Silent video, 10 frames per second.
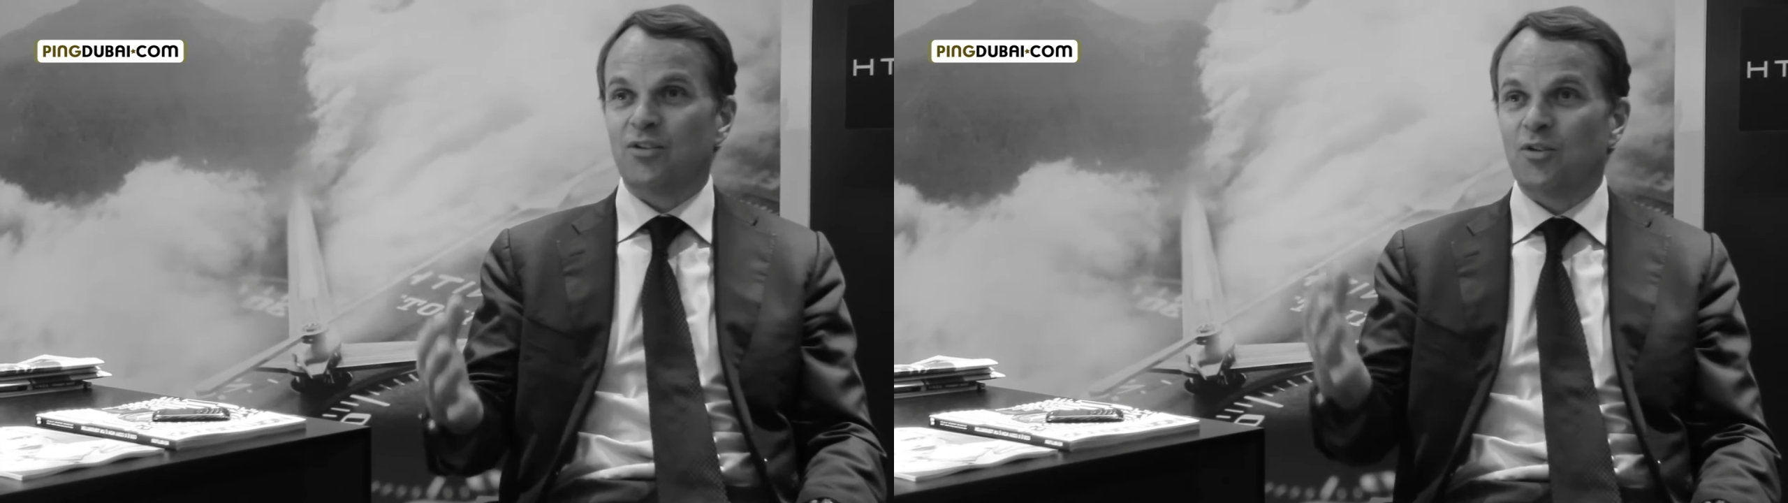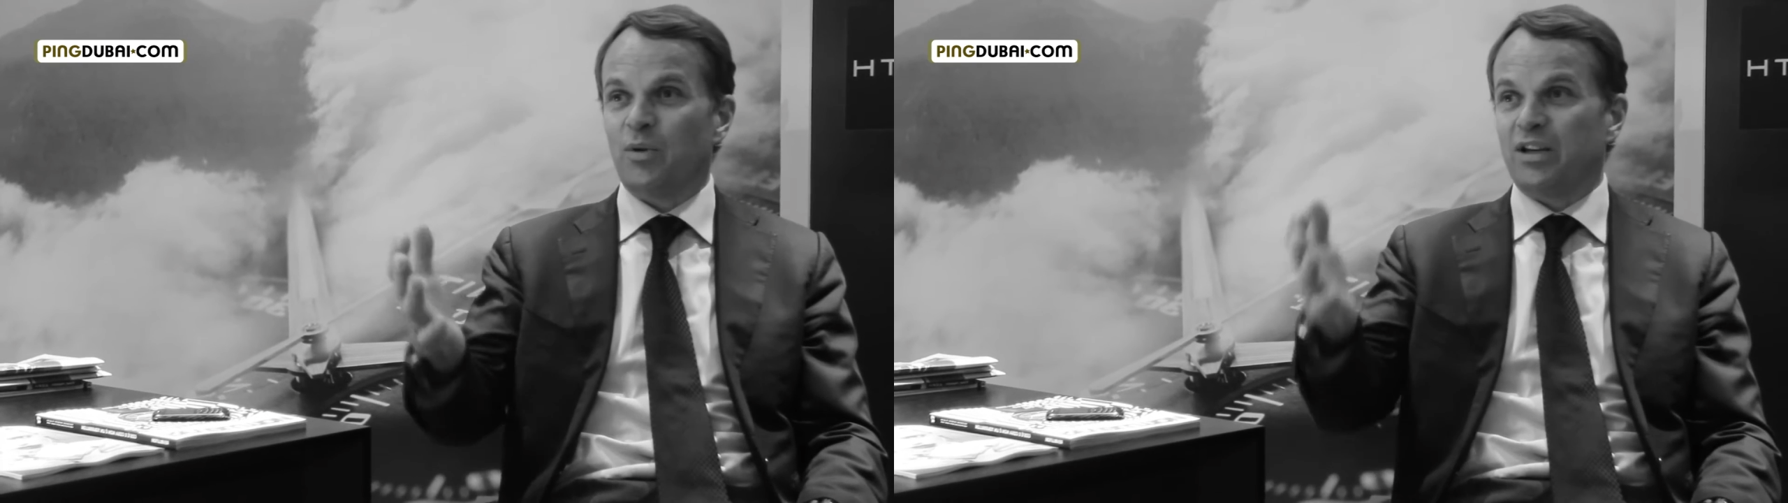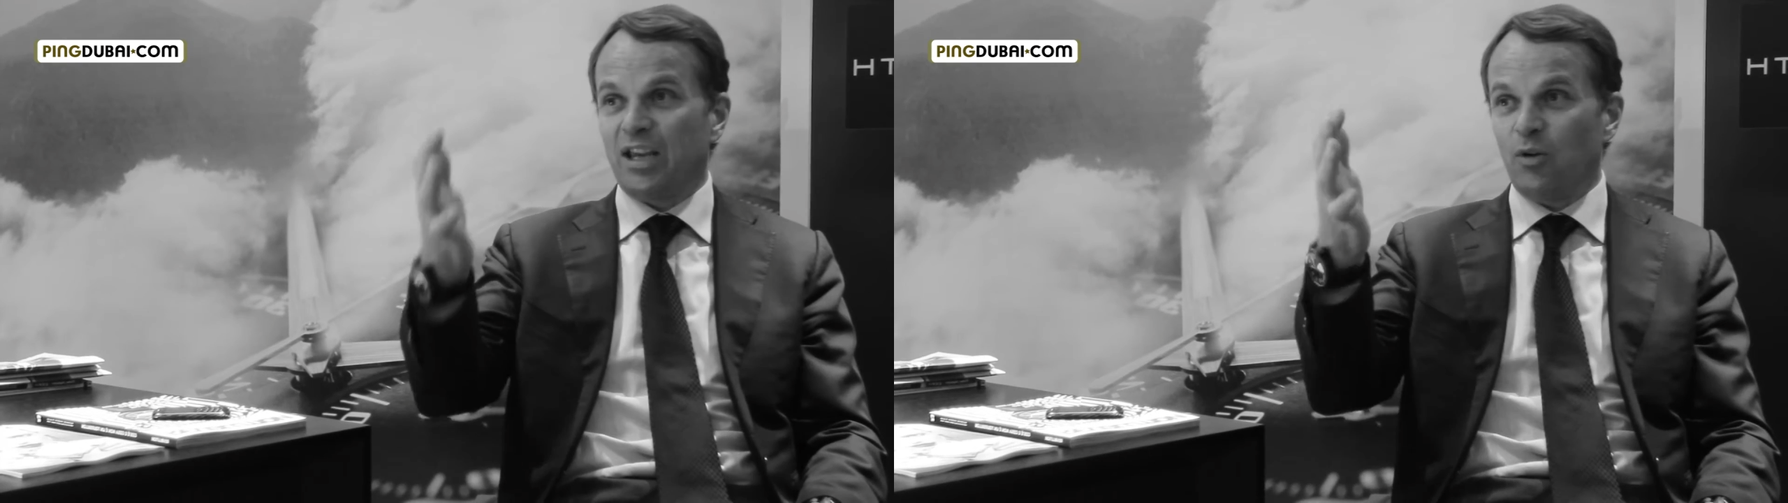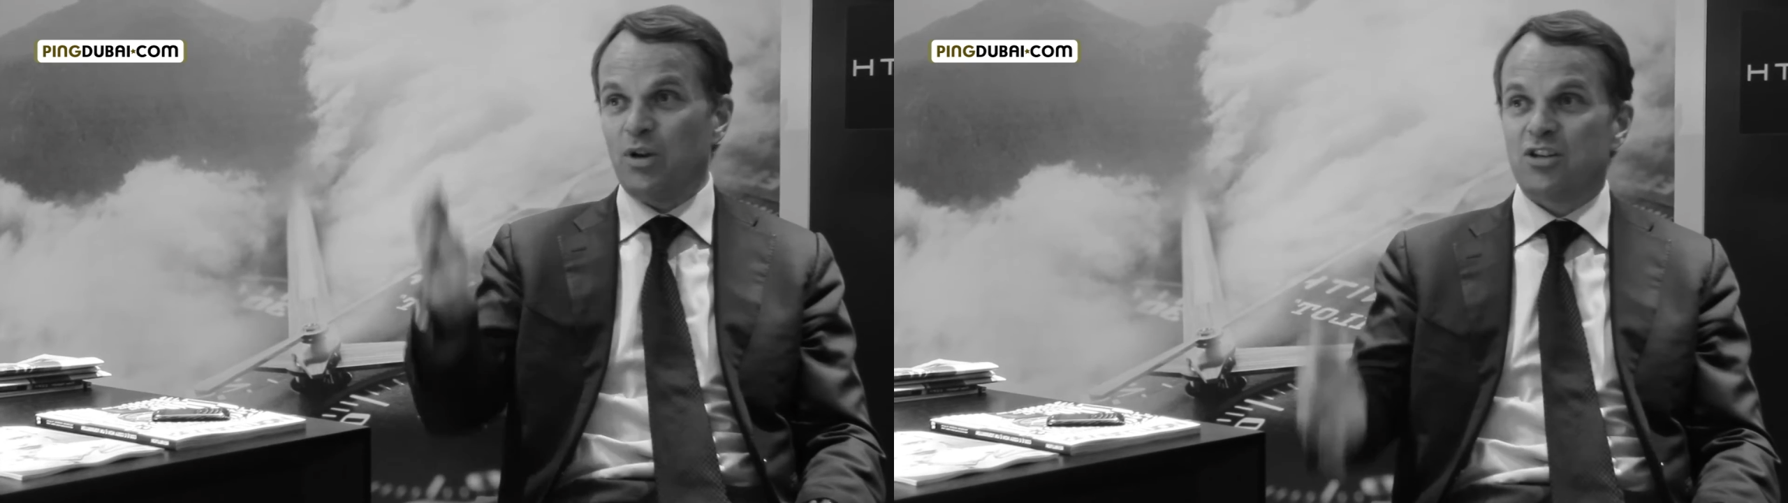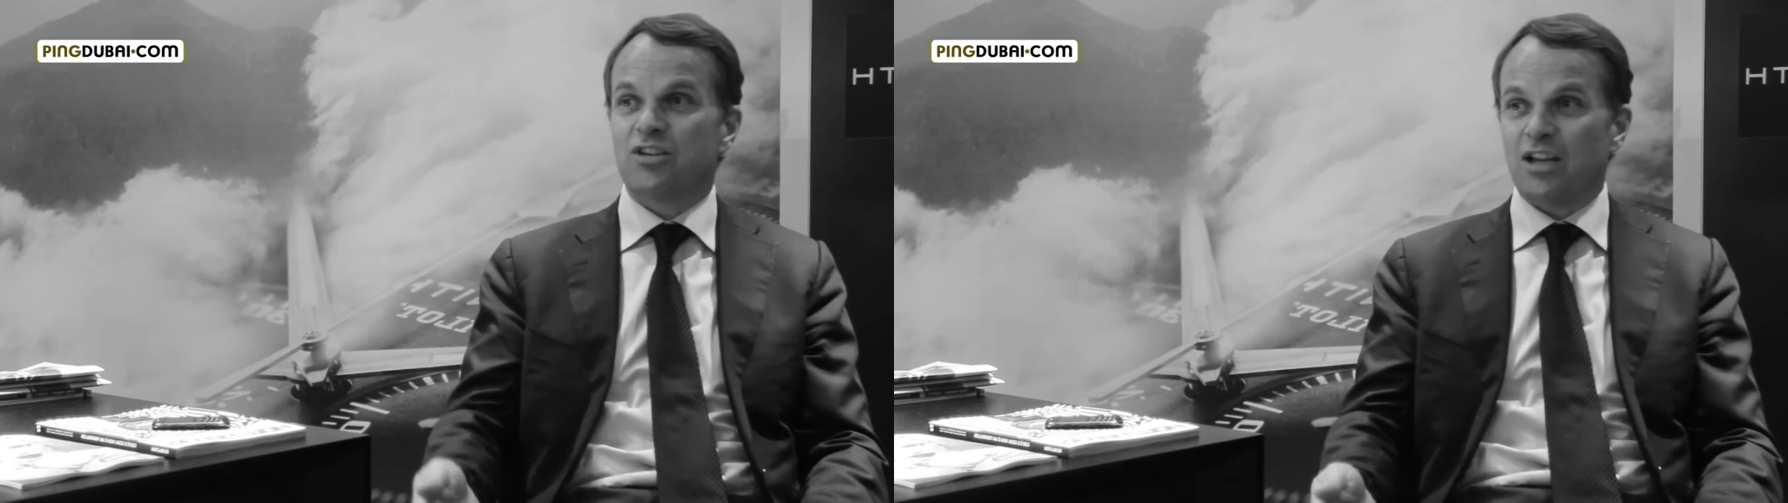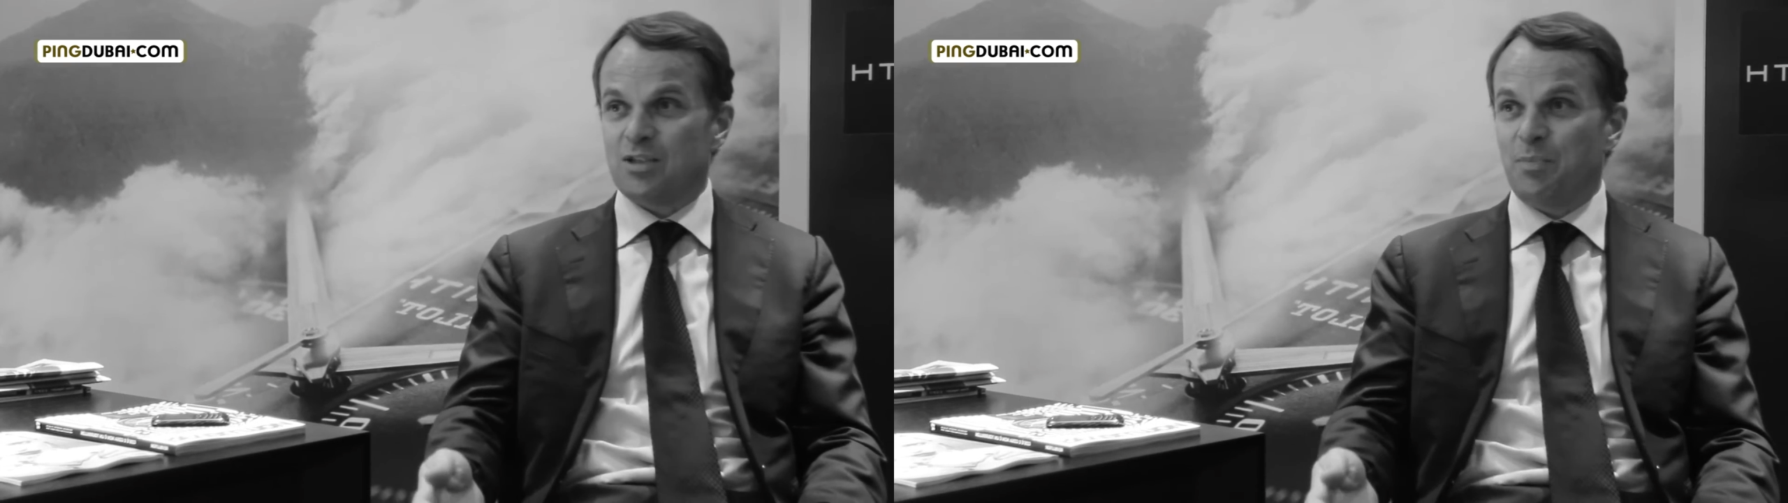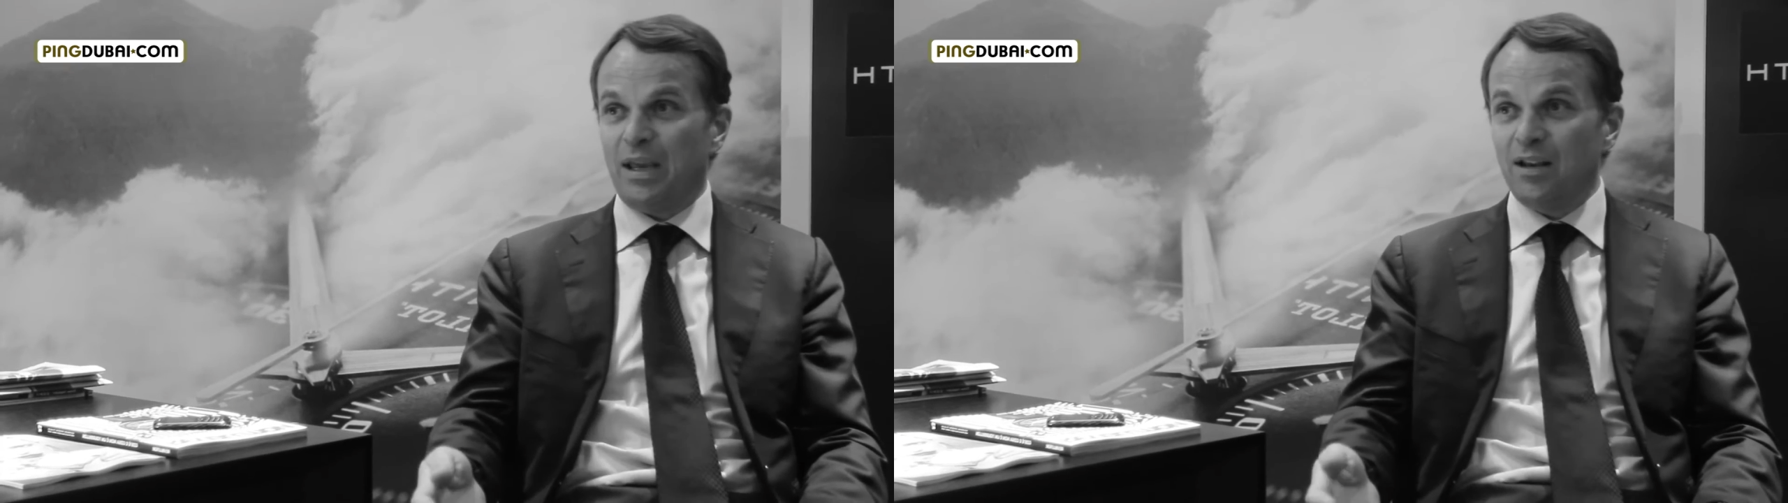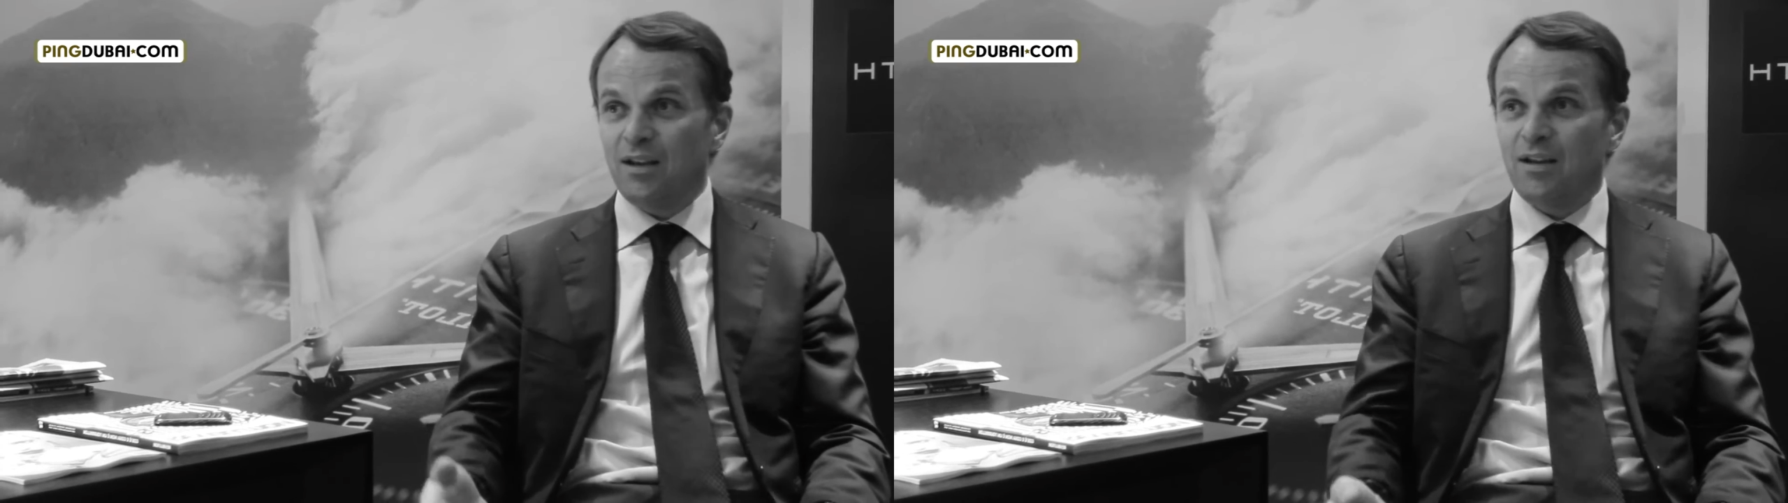when he reached that
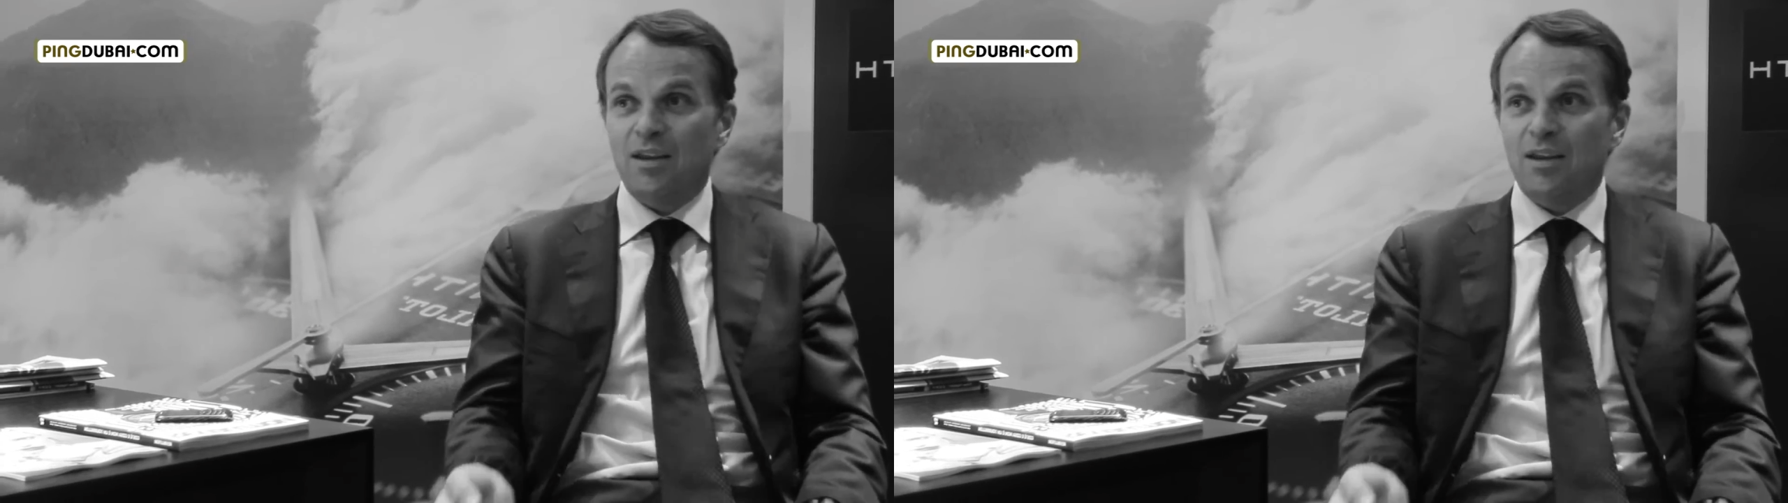speed,